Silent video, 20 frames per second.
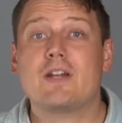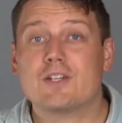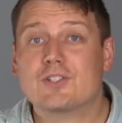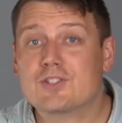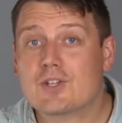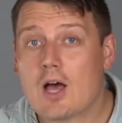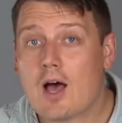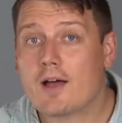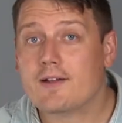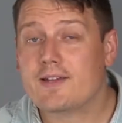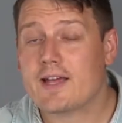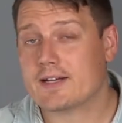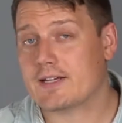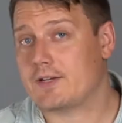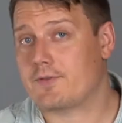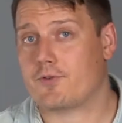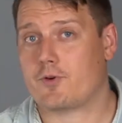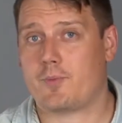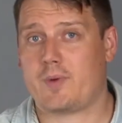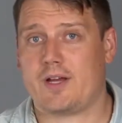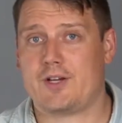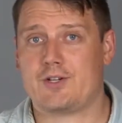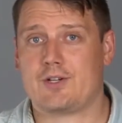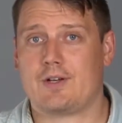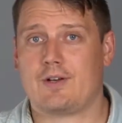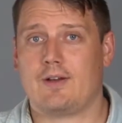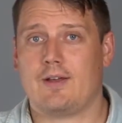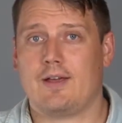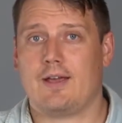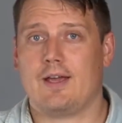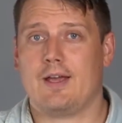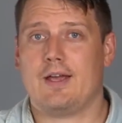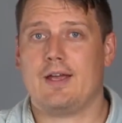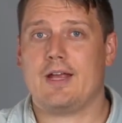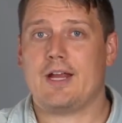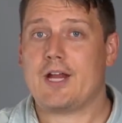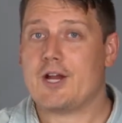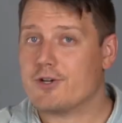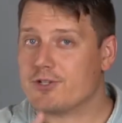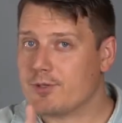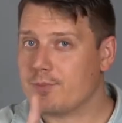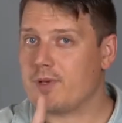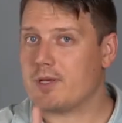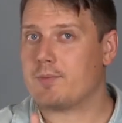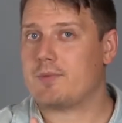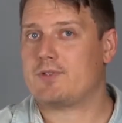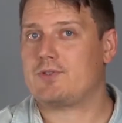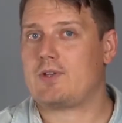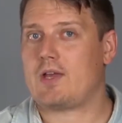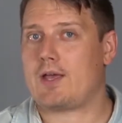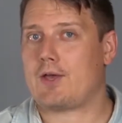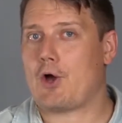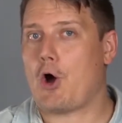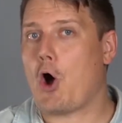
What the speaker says: is contact information. Here's a big mistake.